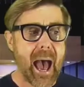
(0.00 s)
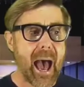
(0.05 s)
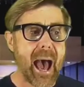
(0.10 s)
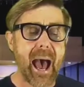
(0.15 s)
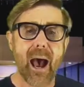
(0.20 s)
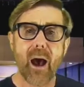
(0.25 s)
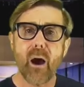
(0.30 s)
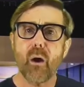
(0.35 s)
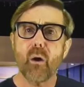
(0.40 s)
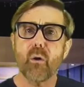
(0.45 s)

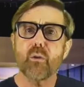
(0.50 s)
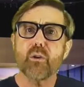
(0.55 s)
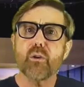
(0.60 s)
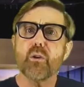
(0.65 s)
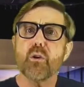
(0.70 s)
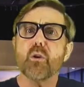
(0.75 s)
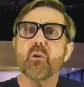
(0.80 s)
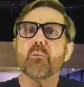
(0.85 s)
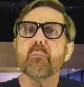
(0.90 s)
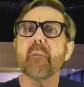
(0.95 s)
how
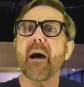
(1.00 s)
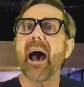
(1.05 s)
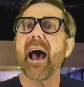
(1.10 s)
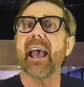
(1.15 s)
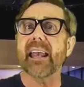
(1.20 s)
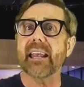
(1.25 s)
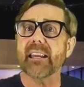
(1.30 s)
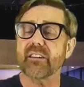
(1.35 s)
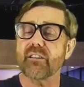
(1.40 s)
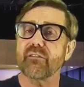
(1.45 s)
you
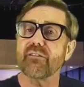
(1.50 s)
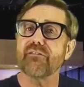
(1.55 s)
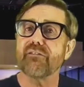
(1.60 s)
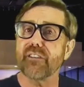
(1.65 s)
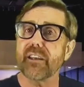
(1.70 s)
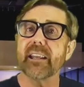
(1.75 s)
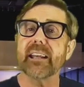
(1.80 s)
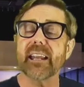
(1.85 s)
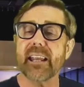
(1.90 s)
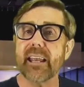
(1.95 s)
might
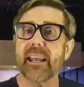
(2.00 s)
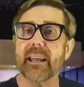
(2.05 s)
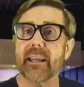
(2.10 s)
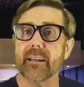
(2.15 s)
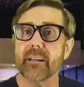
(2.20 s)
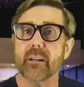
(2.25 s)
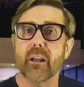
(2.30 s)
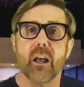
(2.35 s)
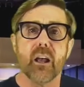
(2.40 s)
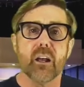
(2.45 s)
fit
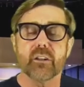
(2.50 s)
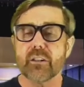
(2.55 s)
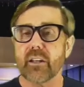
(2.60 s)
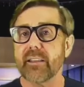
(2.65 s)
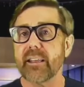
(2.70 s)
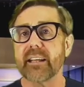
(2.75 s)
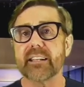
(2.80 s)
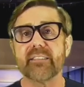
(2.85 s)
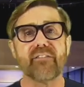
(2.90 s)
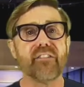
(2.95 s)
in
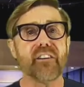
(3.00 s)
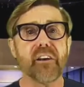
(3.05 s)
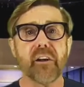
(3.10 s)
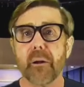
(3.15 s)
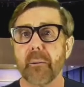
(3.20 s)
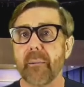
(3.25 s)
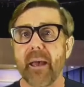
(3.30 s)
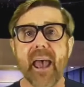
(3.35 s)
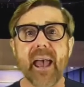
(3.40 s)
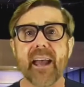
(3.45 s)
to the
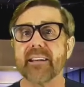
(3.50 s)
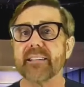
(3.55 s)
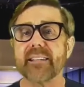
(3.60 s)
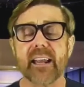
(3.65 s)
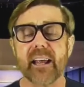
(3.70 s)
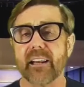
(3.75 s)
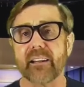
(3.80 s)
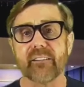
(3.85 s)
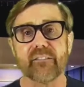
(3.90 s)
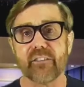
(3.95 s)
film
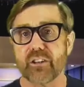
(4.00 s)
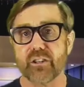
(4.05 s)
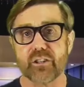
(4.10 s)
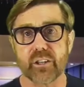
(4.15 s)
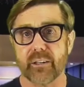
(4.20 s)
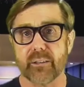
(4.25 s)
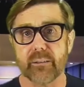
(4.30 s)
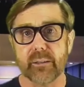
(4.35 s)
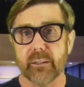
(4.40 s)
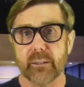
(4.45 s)
and
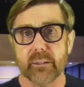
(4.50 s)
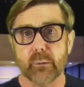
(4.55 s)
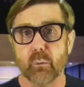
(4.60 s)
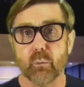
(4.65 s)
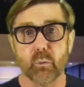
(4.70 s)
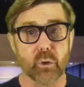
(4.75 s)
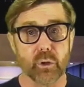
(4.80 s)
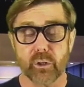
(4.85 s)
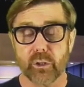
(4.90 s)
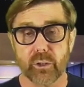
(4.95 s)
television
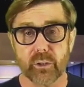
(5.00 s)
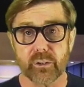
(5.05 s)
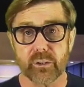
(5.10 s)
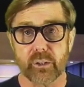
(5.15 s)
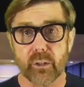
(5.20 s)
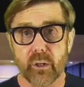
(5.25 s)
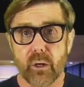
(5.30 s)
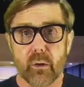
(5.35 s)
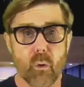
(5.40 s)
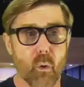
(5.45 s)

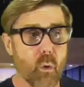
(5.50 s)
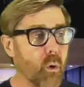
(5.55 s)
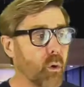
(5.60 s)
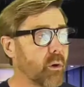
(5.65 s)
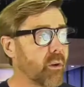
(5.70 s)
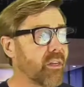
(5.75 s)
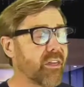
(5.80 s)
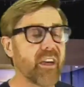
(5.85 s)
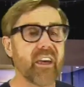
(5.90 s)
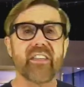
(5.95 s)
world,
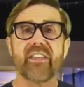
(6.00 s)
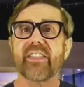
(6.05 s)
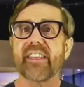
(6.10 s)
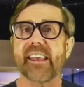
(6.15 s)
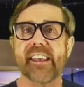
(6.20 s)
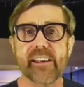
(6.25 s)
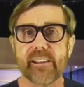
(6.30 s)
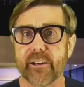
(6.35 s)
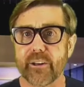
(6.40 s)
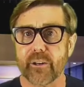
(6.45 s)
or the
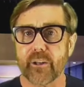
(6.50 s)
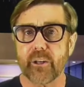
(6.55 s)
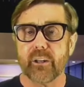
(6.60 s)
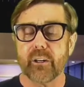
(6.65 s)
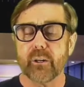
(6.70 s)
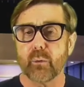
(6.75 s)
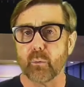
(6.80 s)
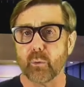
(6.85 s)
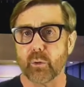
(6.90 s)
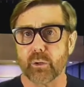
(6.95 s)

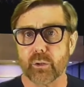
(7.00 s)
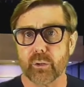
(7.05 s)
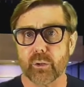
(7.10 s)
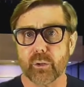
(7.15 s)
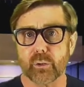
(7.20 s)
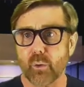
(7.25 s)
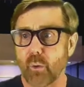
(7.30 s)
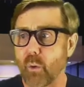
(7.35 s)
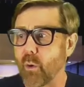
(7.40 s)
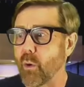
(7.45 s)
theater
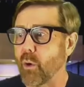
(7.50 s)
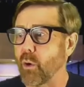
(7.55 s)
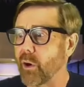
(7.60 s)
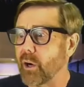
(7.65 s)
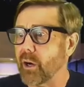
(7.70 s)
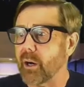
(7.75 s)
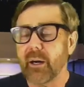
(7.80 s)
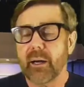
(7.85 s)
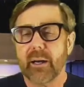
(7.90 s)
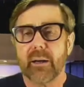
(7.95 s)
world,
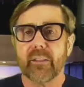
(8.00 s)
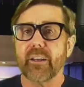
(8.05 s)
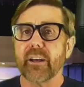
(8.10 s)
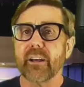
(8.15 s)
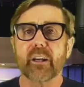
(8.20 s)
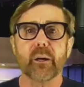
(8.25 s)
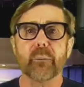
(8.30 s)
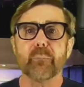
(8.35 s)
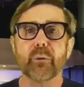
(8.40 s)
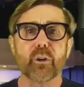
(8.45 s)
or
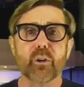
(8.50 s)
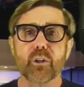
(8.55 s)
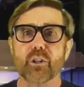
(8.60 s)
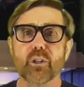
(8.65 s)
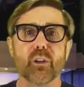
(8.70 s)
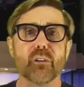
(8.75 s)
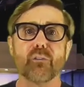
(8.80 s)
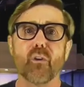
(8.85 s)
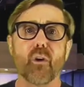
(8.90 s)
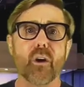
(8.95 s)
the
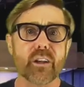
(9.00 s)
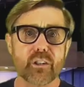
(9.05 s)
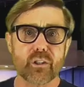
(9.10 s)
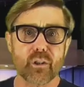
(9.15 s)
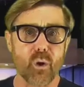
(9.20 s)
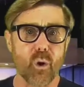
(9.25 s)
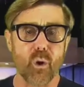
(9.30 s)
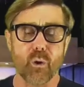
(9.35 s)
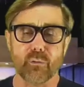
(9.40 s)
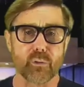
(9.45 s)
commercial
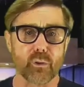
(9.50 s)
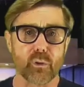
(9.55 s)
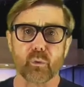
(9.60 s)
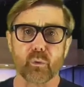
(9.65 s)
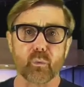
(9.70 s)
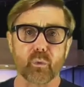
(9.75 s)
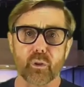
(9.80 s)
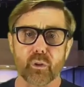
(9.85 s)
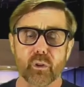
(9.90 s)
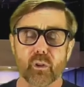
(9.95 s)

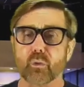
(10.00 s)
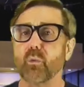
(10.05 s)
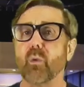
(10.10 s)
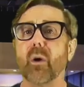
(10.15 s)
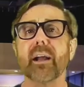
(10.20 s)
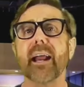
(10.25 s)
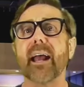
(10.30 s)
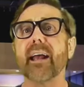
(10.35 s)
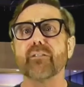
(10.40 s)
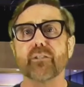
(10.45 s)
voiceover world,
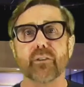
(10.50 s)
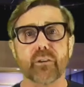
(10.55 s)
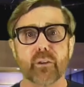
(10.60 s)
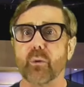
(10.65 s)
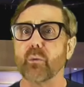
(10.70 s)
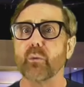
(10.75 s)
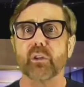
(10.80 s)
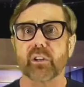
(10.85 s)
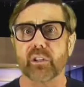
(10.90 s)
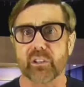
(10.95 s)

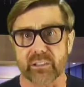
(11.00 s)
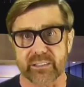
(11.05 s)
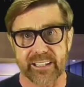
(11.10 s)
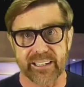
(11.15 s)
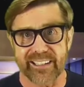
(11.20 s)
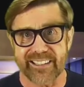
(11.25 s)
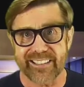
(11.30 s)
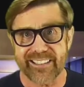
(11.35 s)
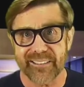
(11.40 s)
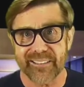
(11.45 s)
whatever the
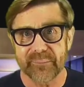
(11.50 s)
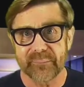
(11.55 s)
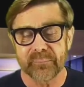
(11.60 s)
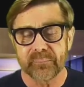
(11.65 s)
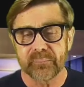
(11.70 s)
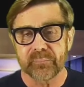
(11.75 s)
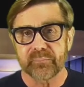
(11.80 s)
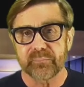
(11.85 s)
world is.